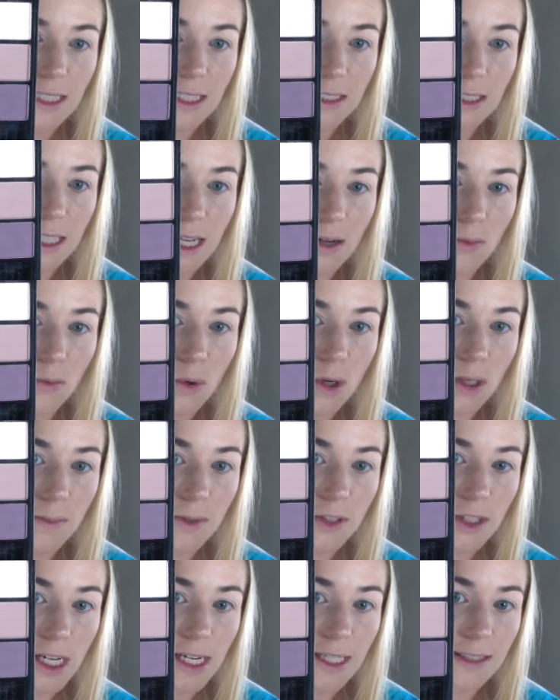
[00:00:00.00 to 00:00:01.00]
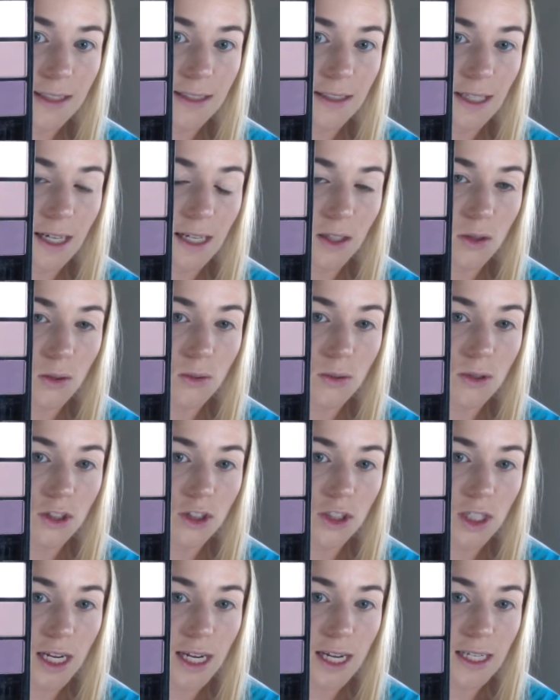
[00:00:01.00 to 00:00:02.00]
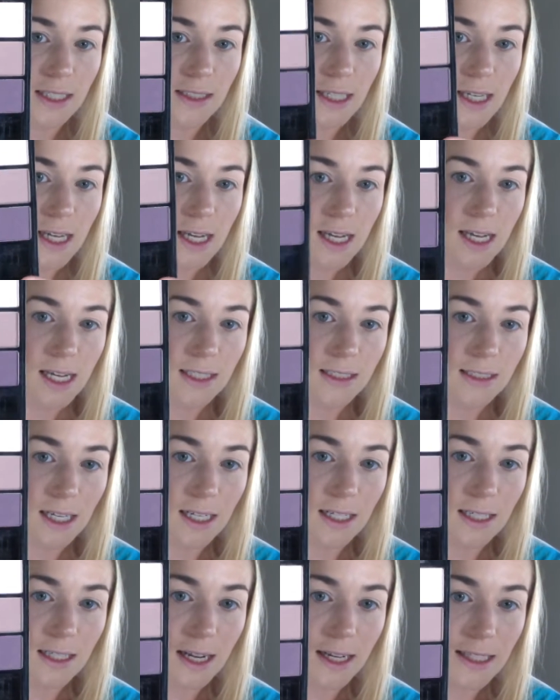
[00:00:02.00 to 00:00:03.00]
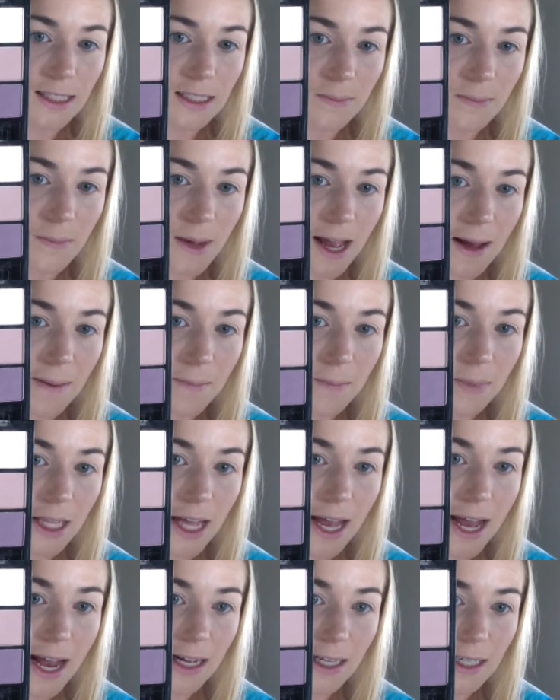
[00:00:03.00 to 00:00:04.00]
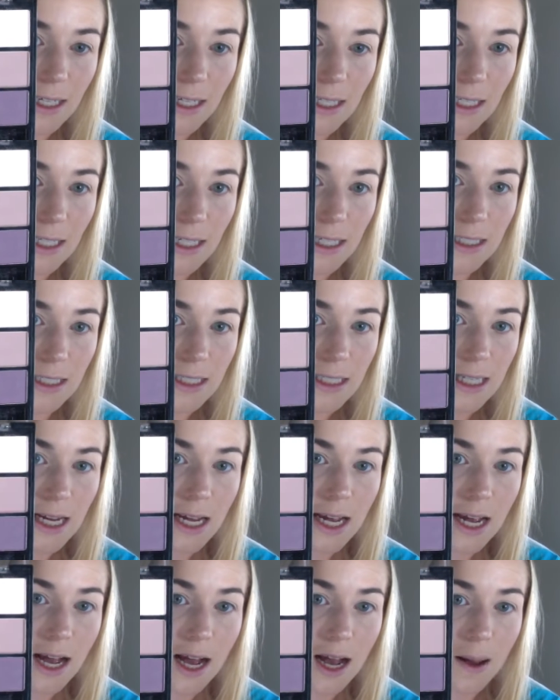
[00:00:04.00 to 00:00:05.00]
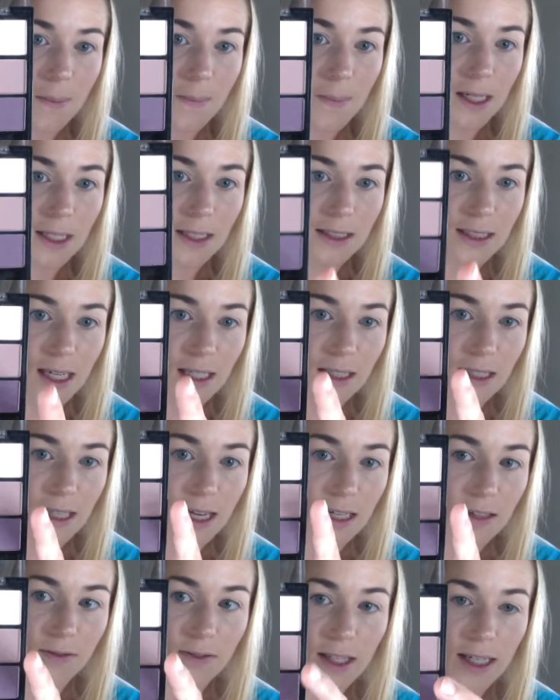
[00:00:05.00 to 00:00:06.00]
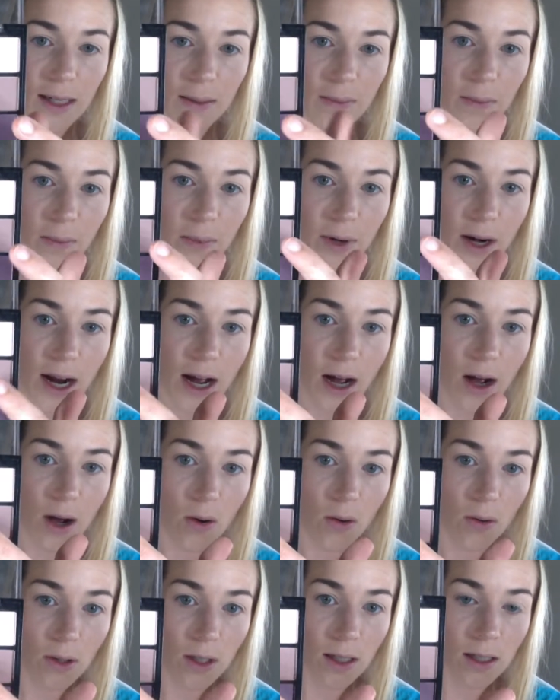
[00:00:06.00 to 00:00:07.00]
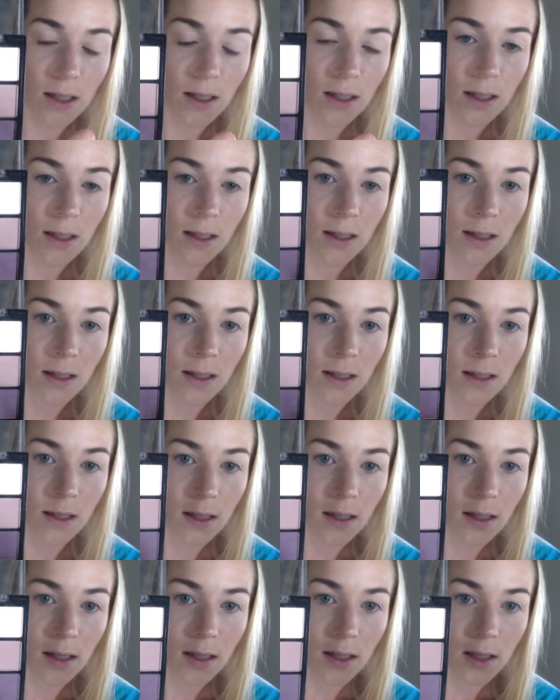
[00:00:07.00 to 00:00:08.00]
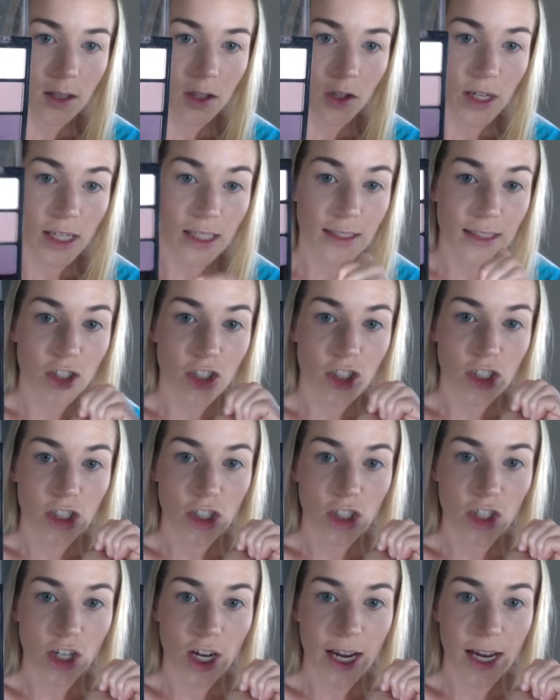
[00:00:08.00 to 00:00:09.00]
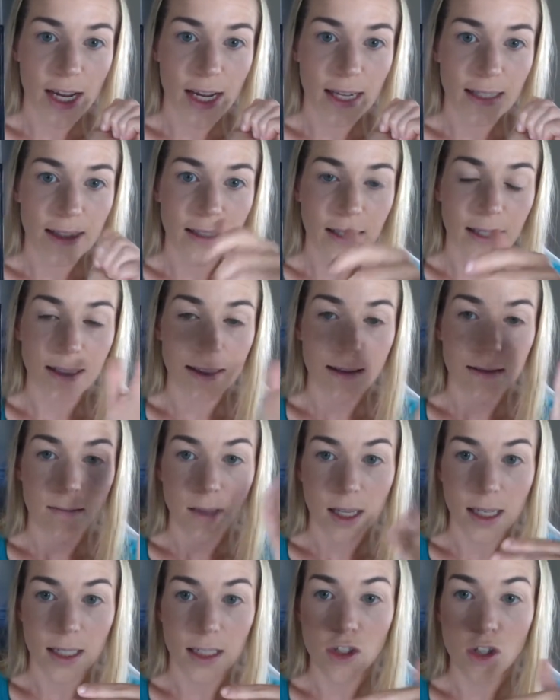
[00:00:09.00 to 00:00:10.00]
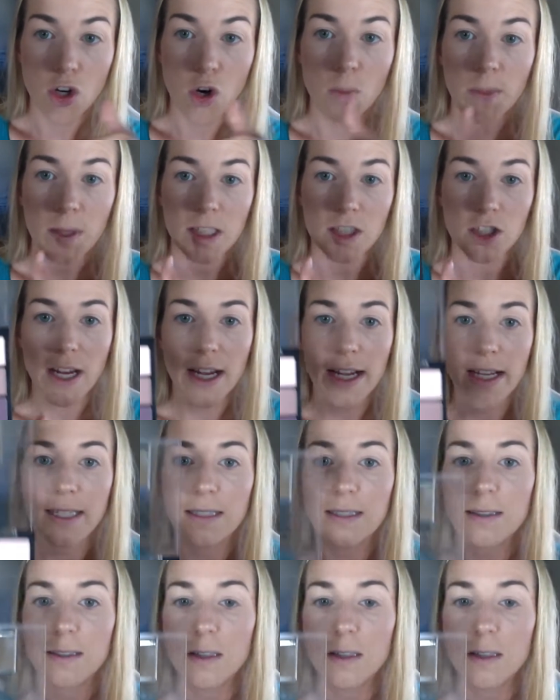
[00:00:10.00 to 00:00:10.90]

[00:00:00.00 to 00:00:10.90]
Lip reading: It's got warm shades, it's got cool shades, it's got a nice matte black in it, and it's got a lot of like brown transition shades, like kind of taupey shades.